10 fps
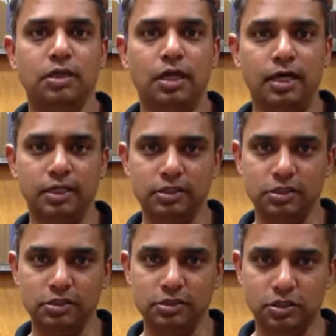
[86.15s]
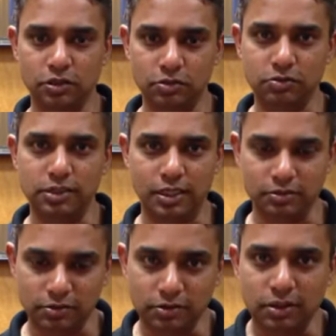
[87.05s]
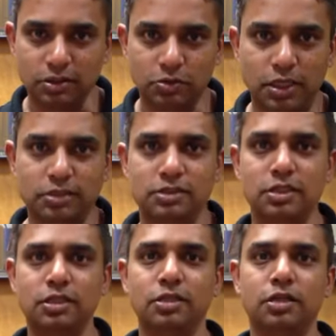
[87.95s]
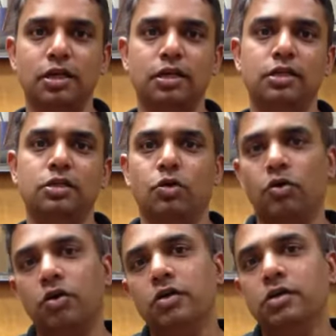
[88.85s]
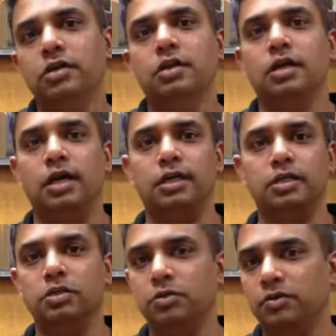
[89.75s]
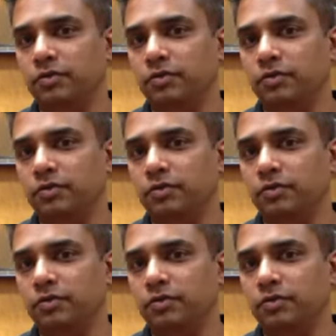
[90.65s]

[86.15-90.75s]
I can just go down and do that single line, or I can do it,